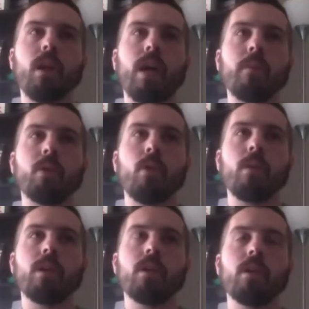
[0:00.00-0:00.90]
I'm
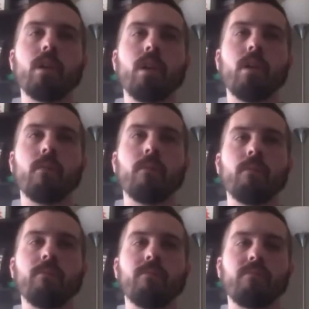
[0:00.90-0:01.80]
going.
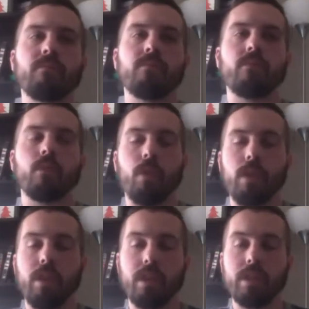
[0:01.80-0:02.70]
One
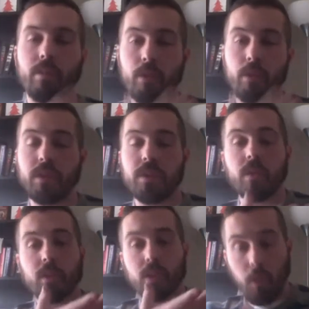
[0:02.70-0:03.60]
of the things I'm doing this
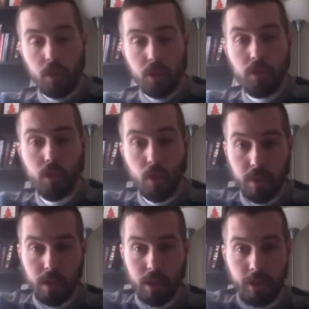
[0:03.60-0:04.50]
summer is I'm going to
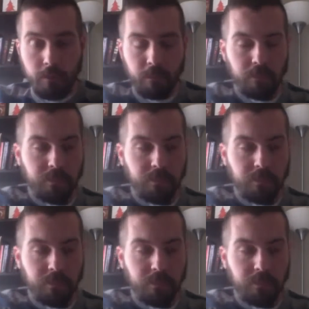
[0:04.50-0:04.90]
Utopia Con,